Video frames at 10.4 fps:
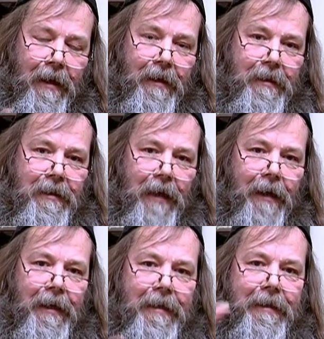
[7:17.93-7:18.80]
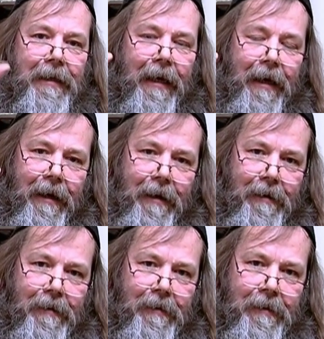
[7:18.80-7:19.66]
The sun is
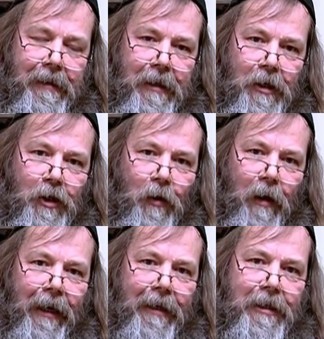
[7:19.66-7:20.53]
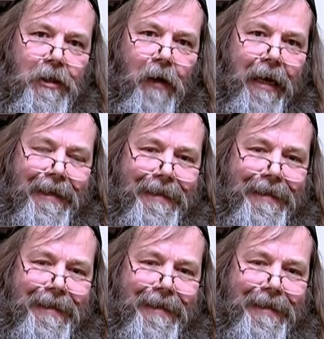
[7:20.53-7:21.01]
there to illustrate a